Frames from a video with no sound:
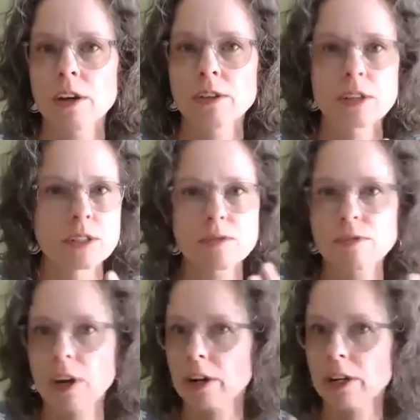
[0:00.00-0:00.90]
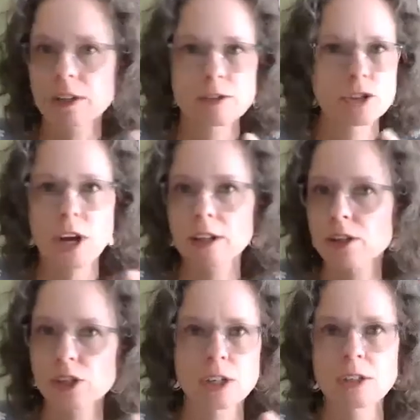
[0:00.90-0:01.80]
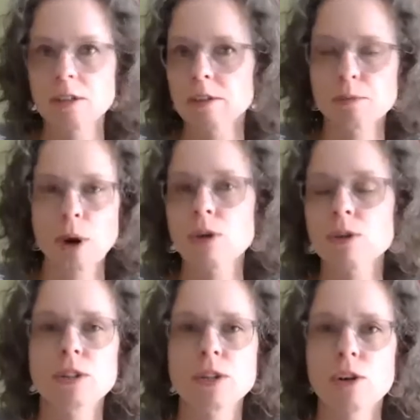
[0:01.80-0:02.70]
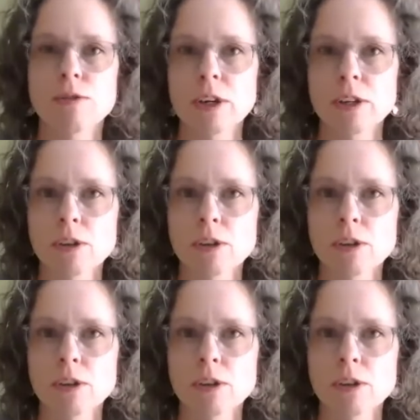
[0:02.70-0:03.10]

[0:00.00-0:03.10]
this very challenging post-COVID,